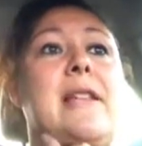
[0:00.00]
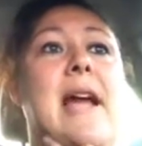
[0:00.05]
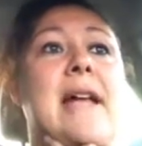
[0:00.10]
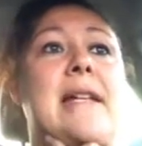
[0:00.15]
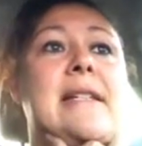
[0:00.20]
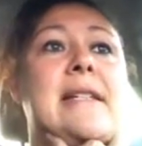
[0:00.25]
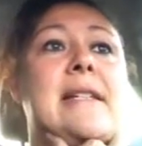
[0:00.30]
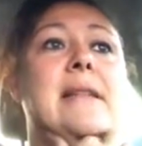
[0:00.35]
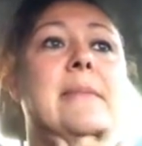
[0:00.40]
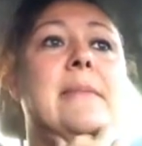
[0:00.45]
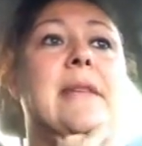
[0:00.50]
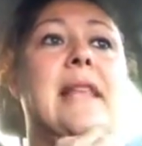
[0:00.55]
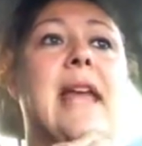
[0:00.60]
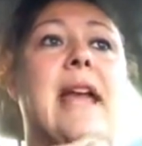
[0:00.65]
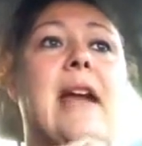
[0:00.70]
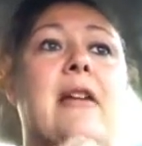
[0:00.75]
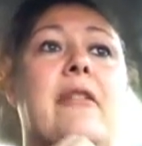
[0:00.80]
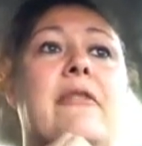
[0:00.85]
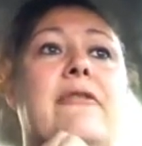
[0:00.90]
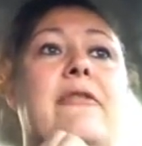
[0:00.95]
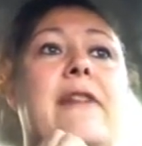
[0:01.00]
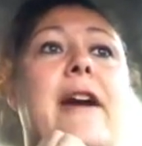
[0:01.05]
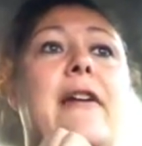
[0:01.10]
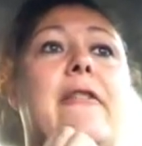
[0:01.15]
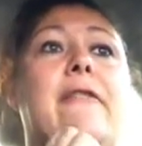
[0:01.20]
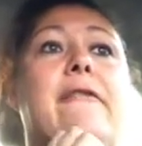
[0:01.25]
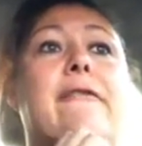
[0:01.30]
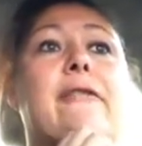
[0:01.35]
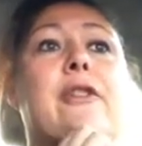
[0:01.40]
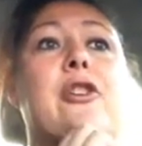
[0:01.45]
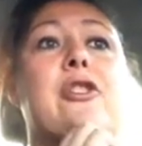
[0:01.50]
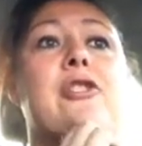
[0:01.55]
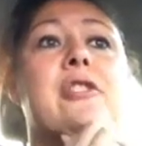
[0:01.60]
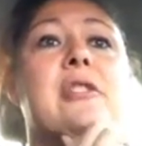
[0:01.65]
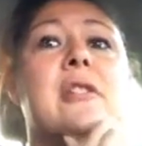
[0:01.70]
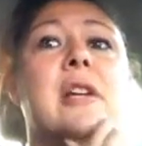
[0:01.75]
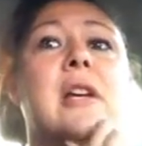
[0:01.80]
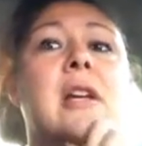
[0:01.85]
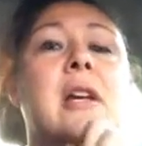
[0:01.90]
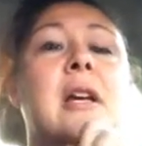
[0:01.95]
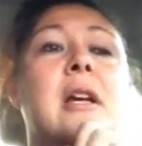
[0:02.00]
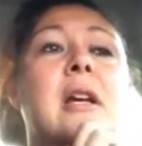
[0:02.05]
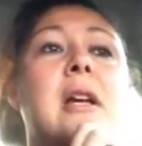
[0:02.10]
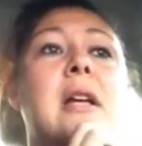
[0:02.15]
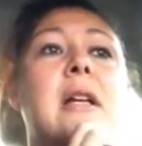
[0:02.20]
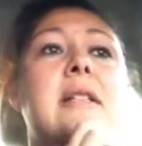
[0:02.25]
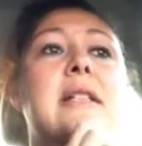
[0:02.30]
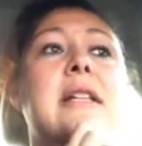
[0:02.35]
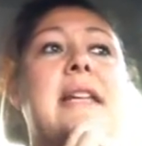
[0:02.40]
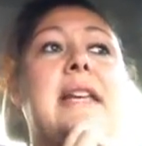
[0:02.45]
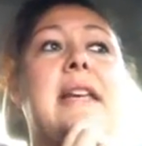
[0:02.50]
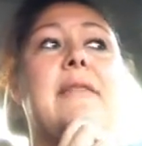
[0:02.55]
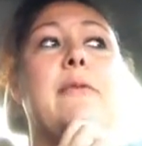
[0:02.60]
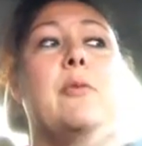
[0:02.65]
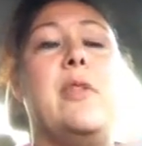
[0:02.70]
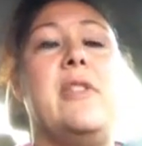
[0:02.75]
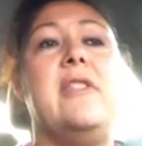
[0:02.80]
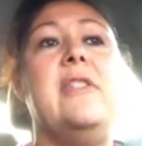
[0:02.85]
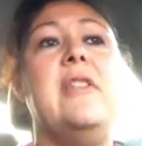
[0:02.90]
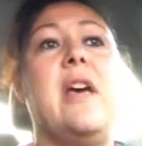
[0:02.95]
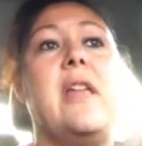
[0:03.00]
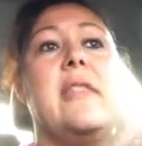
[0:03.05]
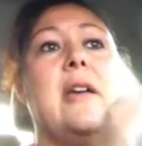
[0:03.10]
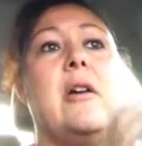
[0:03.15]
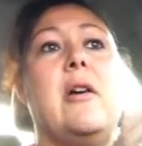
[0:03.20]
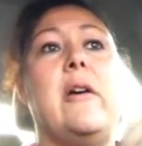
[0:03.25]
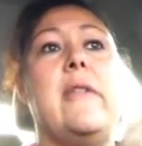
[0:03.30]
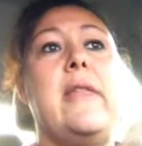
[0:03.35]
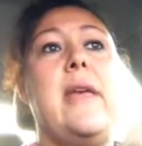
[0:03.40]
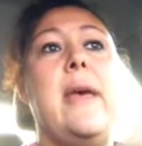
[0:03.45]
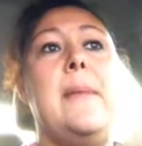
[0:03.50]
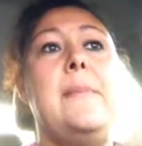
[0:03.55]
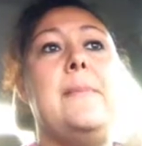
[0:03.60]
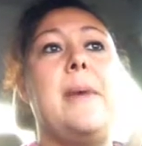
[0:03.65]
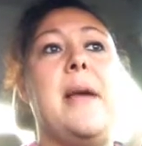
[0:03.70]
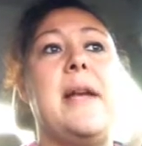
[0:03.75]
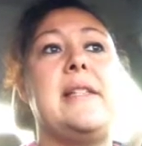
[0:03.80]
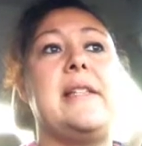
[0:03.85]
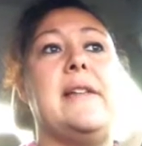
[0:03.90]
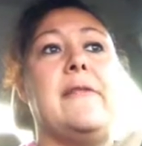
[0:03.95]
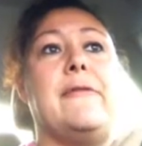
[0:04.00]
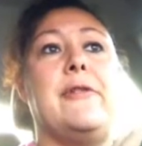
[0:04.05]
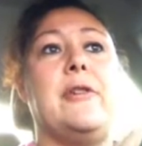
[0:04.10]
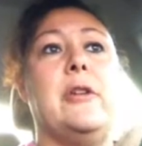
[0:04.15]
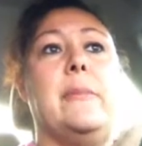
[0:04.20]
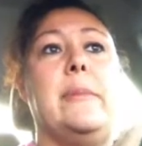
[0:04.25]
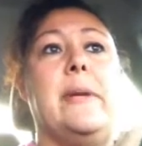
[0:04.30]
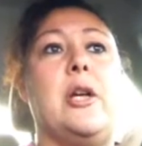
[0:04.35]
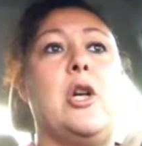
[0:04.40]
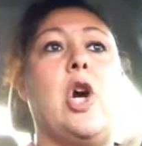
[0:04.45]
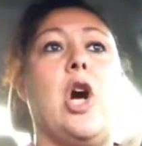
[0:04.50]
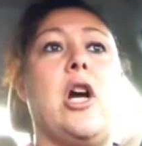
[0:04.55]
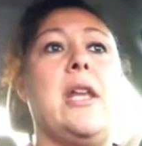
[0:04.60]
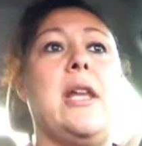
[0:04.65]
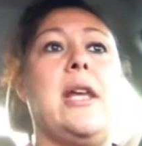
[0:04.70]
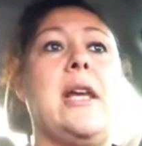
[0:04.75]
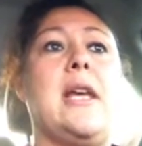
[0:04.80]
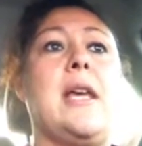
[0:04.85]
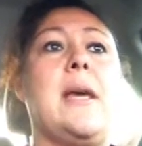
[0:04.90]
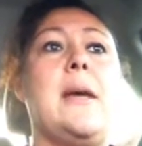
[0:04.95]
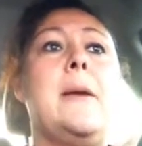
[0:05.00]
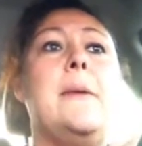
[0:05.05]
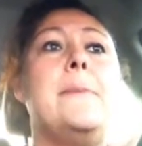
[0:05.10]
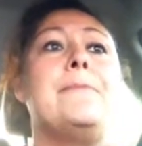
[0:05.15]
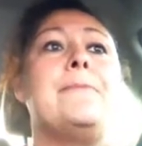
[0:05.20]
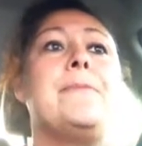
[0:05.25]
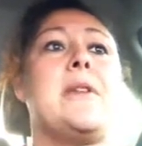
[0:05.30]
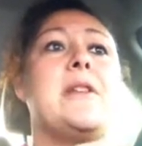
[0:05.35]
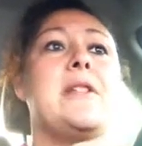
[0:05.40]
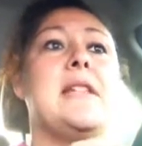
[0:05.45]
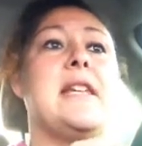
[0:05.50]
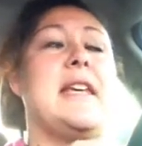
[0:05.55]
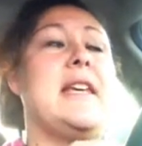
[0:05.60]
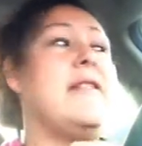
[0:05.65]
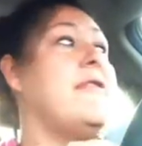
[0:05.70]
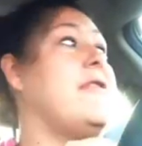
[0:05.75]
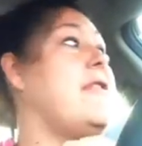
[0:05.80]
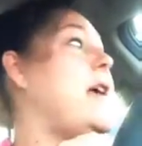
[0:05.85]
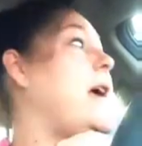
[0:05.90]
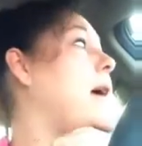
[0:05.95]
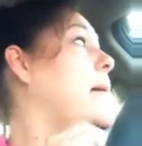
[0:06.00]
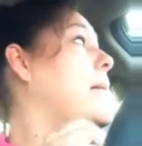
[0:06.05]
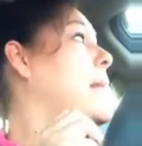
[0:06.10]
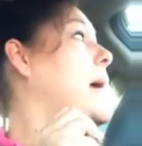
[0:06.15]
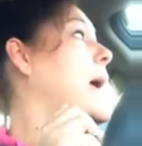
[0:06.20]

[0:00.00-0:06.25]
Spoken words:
I did them in the air fryer first to get with nothing on them except for a little bit of garlic to give them